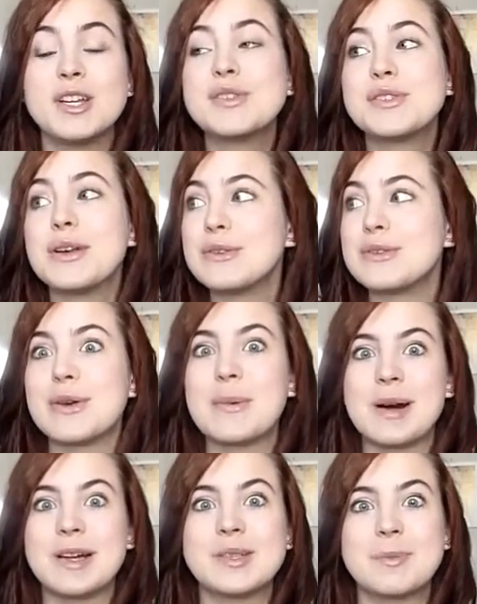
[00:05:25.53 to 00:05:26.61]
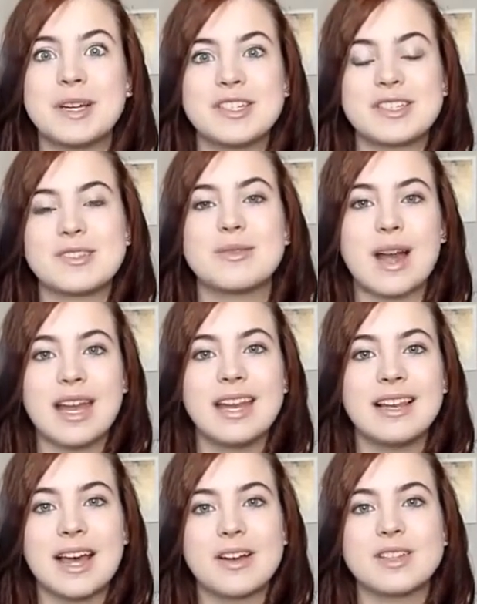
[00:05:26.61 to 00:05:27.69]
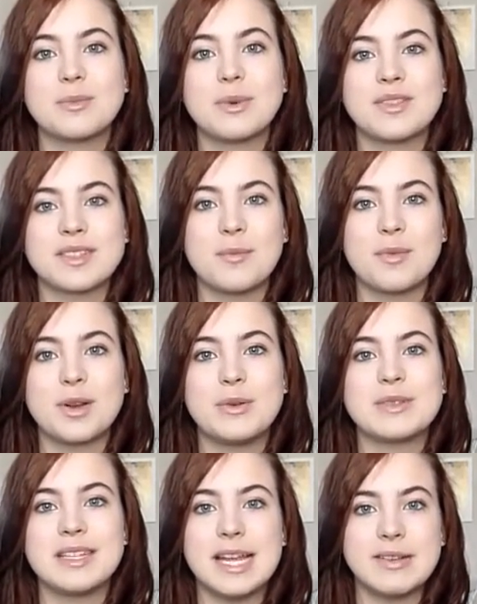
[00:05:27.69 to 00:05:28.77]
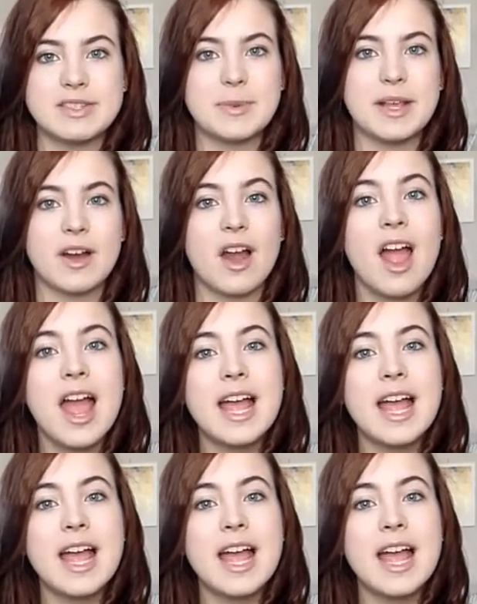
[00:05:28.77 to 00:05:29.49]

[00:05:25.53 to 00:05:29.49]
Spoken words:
So much by just writing letters with someone who's a native speaker.